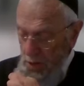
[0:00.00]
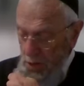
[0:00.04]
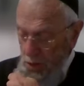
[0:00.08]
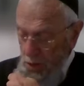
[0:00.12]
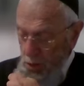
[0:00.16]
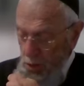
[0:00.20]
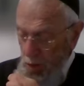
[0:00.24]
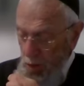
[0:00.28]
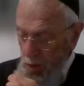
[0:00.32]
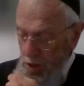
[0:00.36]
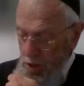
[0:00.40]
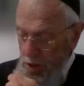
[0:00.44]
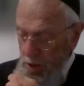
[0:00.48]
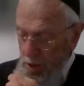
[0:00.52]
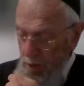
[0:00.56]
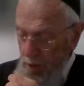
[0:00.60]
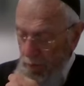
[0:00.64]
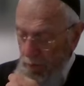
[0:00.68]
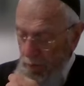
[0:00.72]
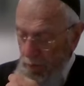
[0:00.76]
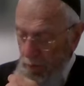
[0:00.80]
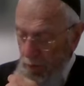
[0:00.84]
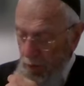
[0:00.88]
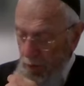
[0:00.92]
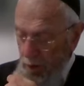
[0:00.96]
to
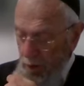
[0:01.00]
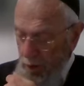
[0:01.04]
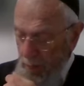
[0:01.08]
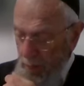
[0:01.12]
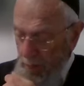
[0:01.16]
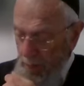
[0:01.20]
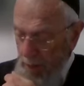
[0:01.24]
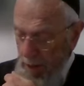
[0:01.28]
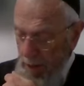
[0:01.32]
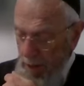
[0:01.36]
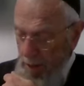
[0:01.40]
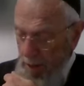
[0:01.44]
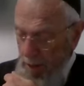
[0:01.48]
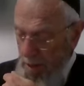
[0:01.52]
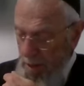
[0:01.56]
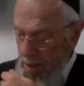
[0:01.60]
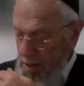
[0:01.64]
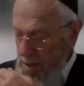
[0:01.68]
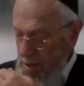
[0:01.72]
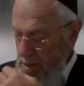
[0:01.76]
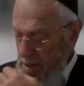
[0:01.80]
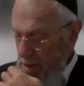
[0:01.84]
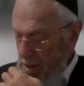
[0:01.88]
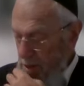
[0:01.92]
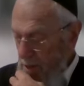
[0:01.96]
achieve
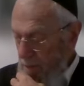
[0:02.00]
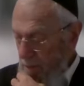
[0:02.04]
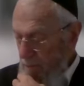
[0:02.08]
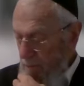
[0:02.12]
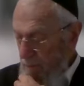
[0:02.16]
repentance.